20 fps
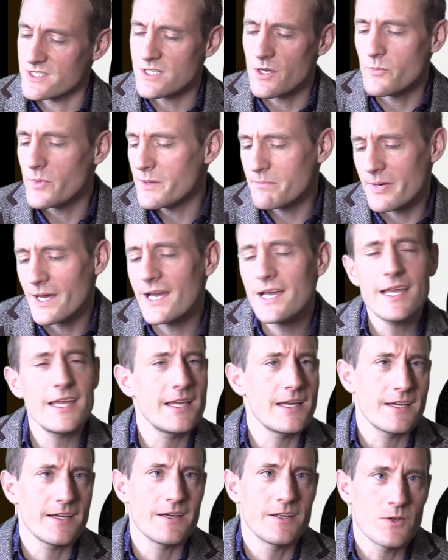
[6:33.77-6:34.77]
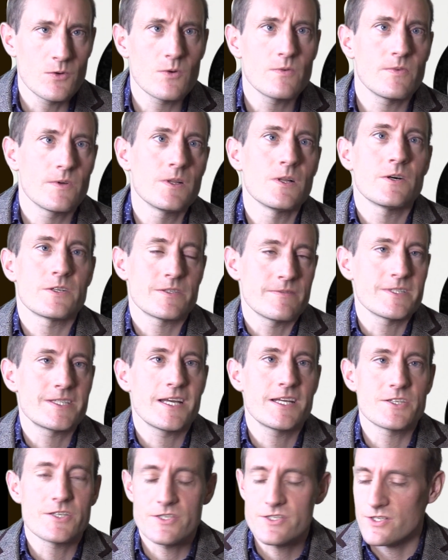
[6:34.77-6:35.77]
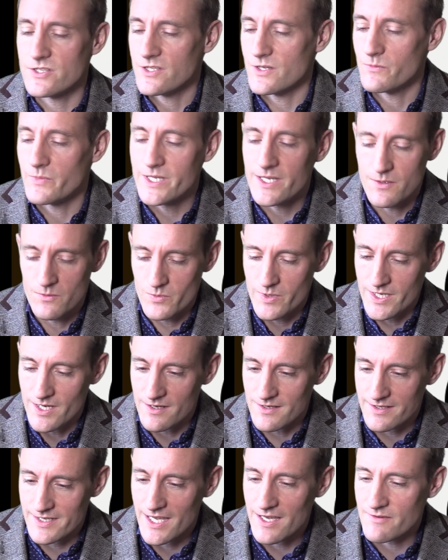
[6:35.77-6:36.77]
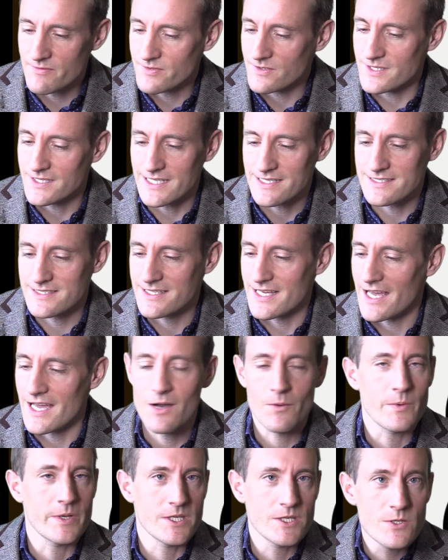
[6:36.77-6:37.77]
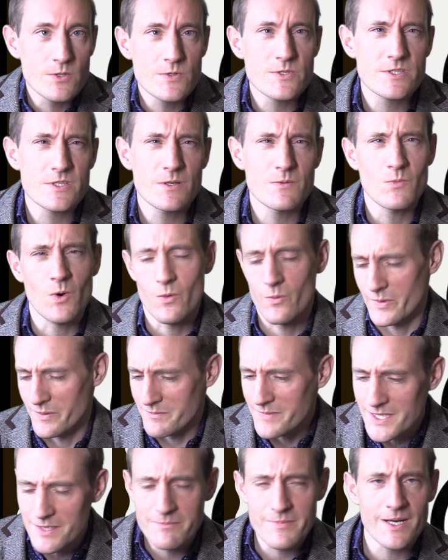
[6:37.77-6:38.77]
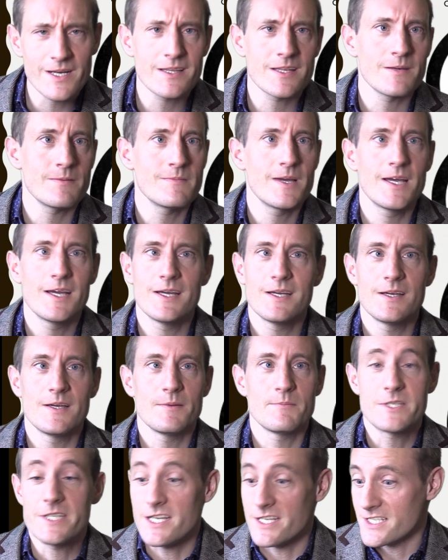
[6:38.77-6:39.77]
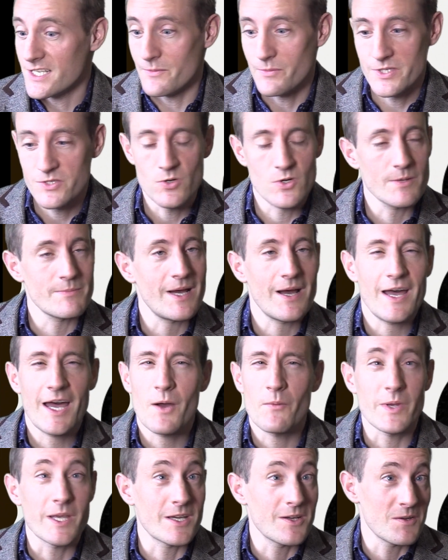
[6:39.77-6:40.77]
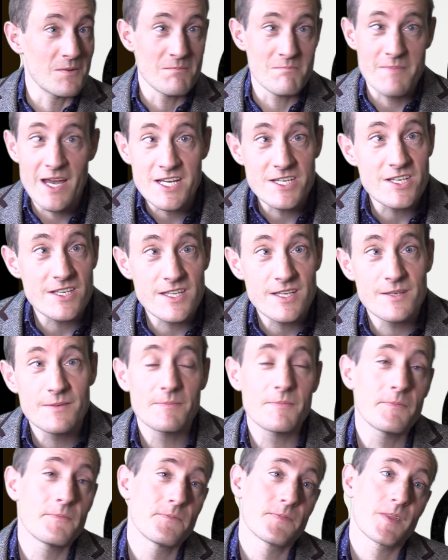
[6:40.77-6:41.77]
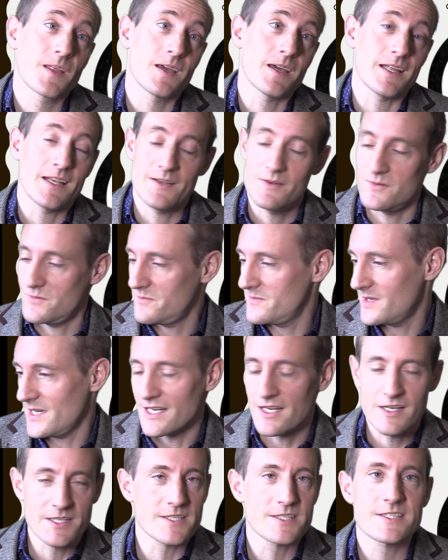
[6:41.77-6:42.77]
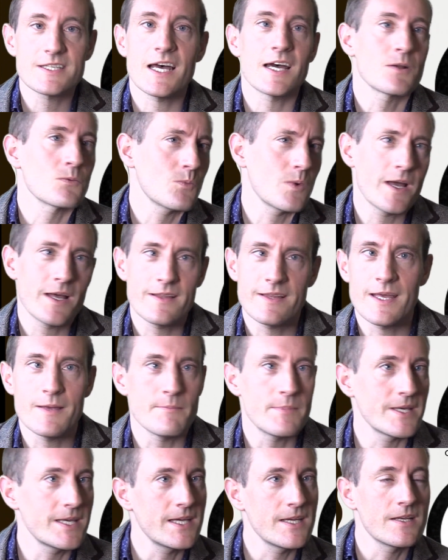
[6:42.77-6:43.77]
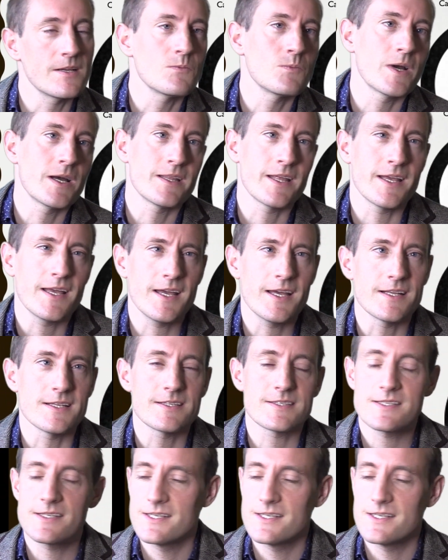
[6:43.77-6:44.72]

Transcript: So we pay an awful lot of attention to them. We, we are careful as to how we use them, what we mean by them. Potentially, we talk about how we could measure them and, and understand where they begin and where they end.